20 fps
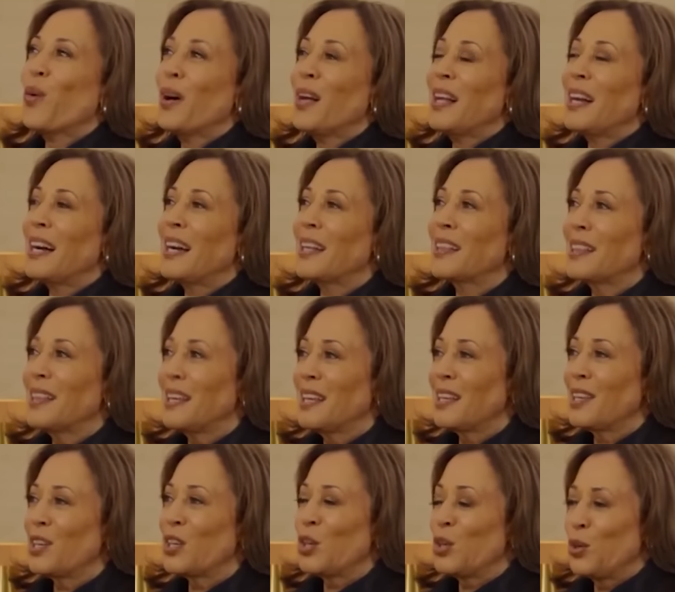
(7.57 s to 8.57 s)
Well, I
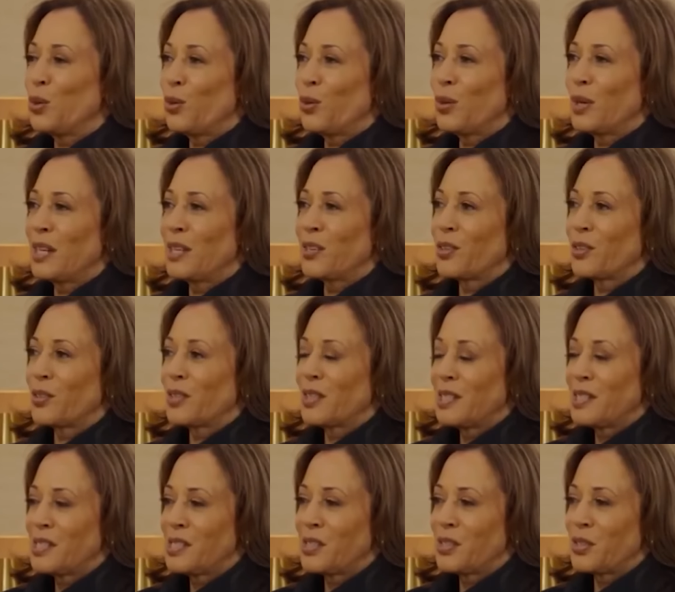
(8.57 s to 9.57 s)
think you and your
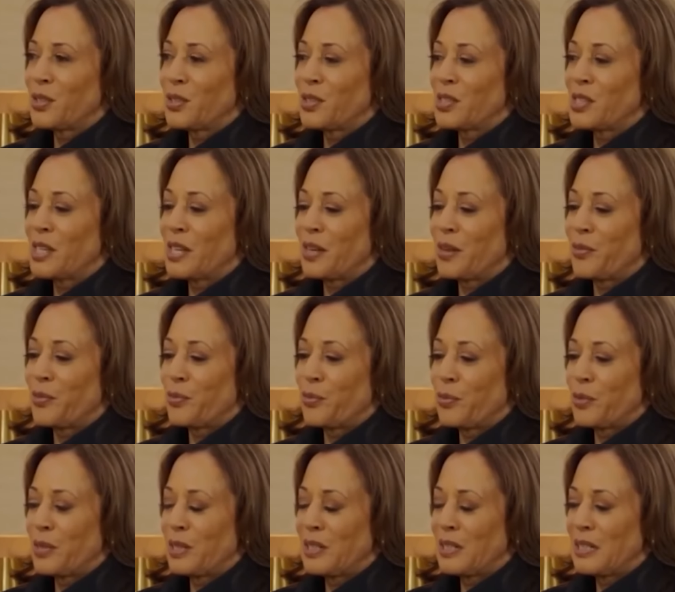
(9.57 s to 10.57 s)
listeners
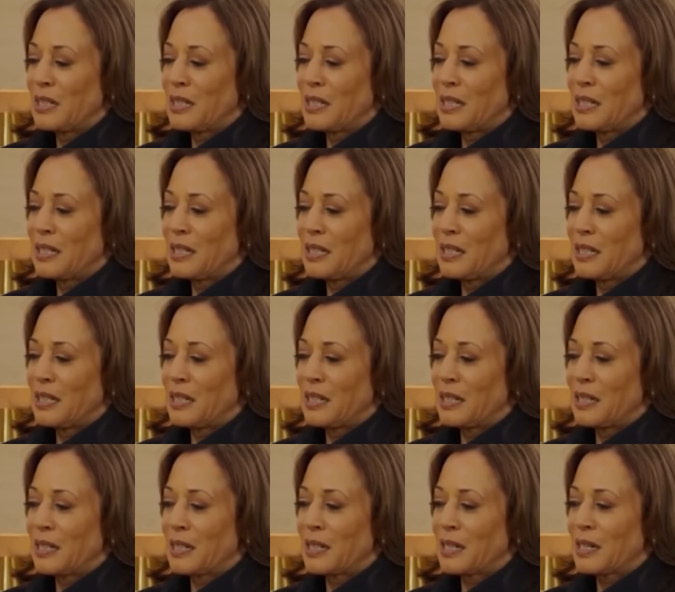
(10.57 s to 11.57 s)
have really
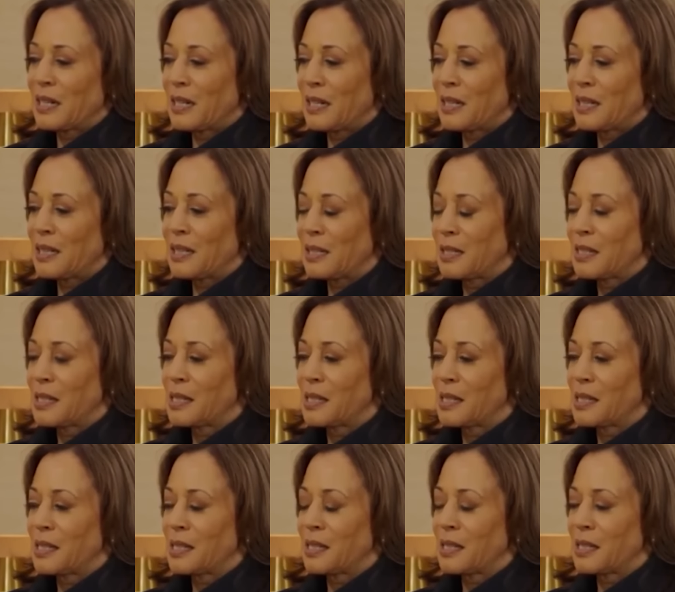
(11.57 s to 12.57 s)
got
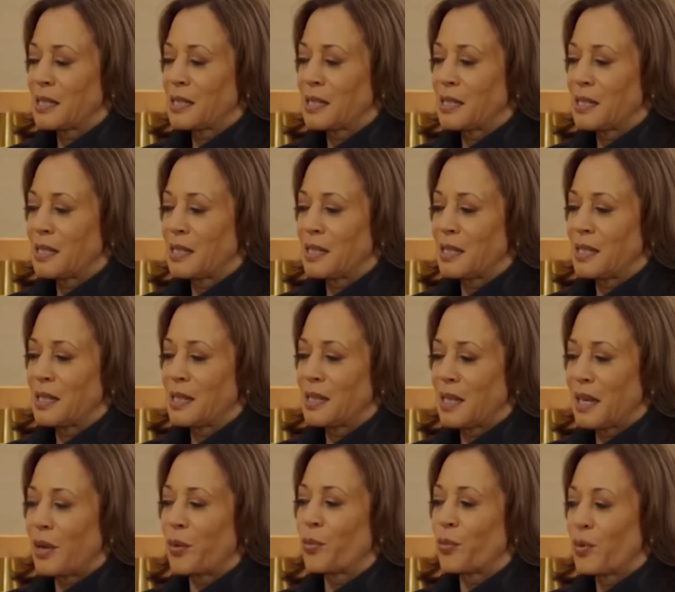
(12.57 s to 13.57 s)
this
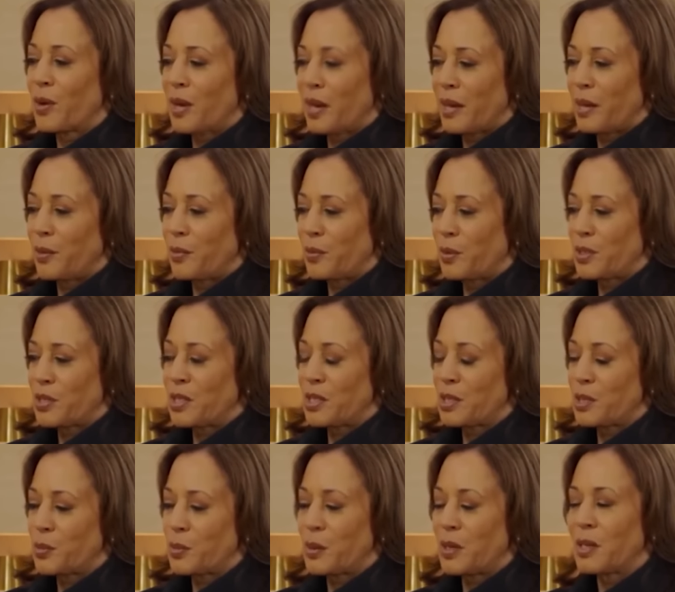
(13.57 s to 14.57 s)
thing right, which
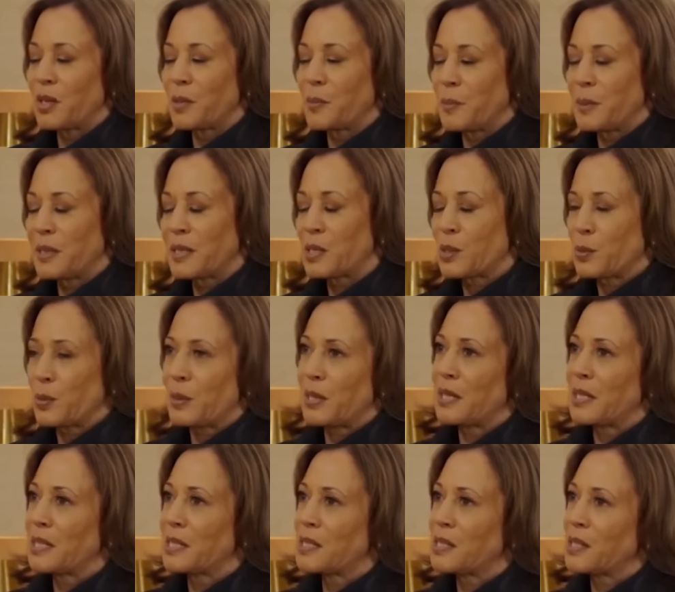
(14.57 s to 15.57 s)
is one of the best
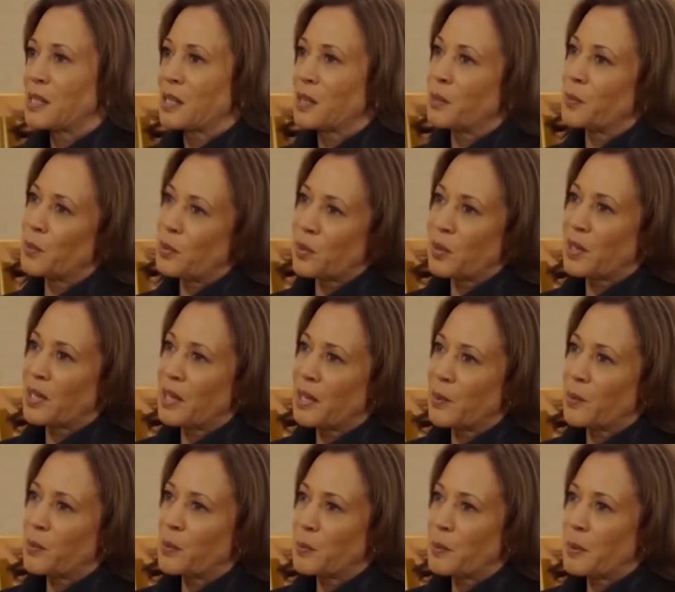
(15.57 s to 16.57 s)
ways to
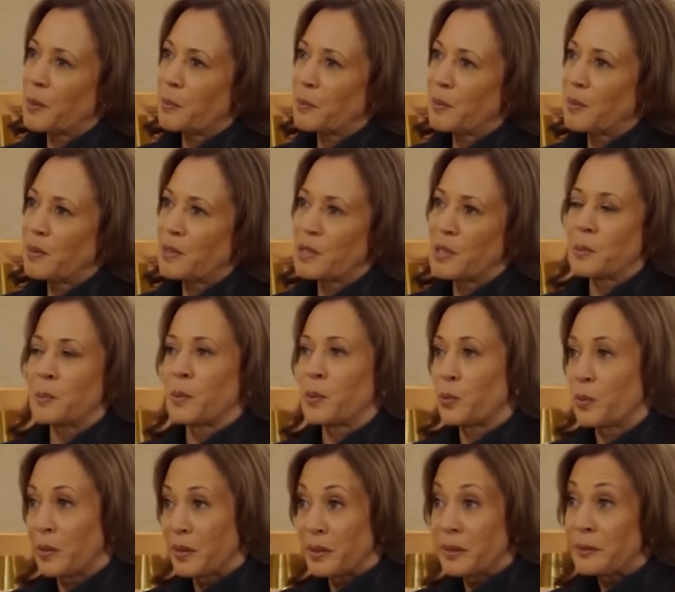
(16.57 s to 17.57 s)
communicate with people is to
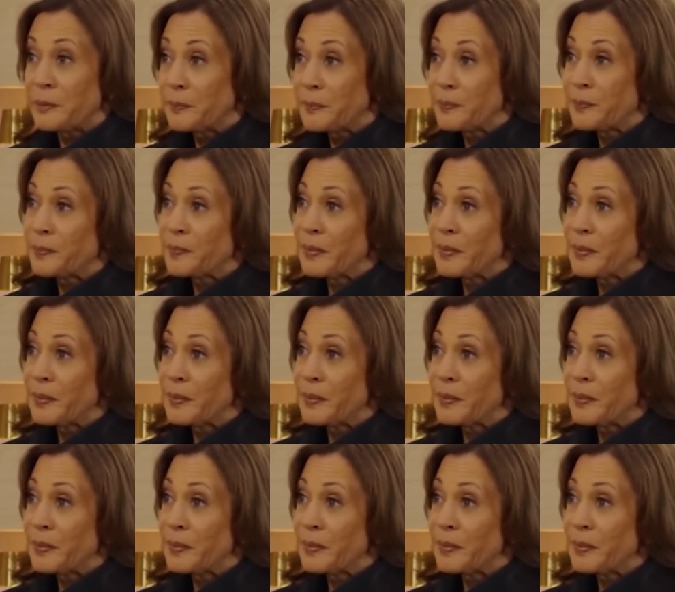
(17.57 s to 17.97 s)
be real,